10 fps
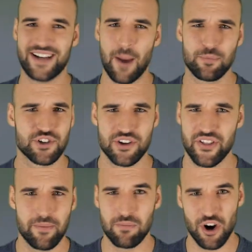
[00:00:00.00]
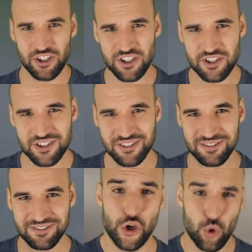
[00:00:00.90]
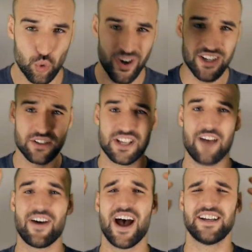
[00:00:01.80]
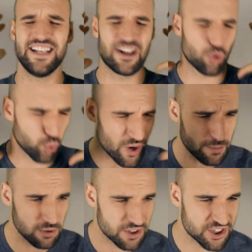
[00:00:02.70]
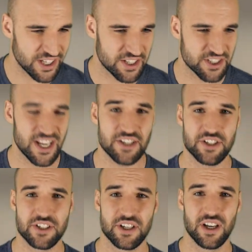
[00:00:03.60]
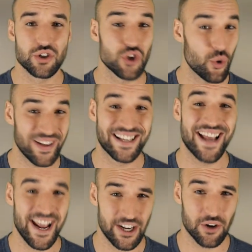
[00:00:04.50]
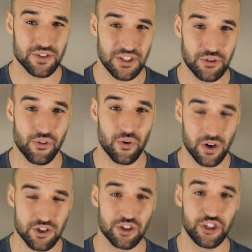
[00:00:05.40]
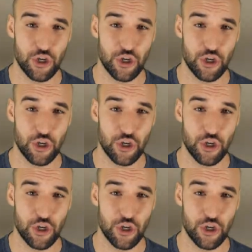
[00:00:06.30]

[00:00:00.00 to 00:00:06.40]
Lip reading: Capture them hot? Ukrainians have had incredible success sowing chaos into the Russian